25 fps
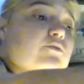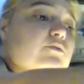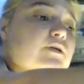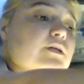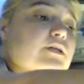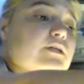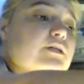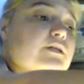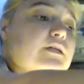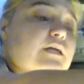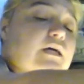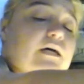
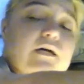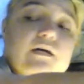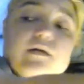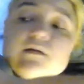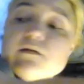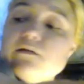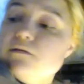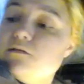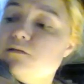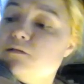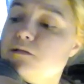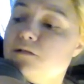can
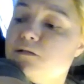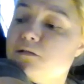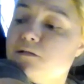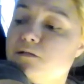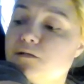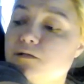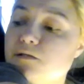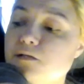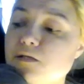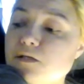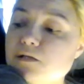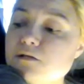get,
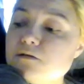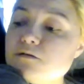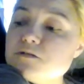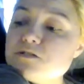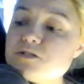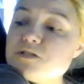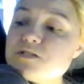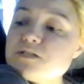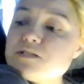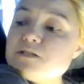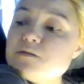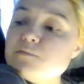hang on
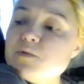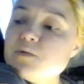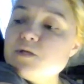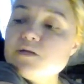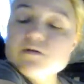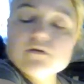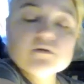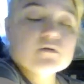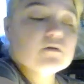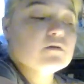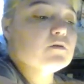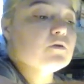just a
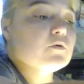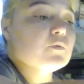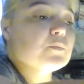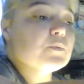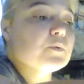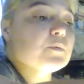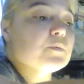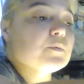minute, and I'll help you,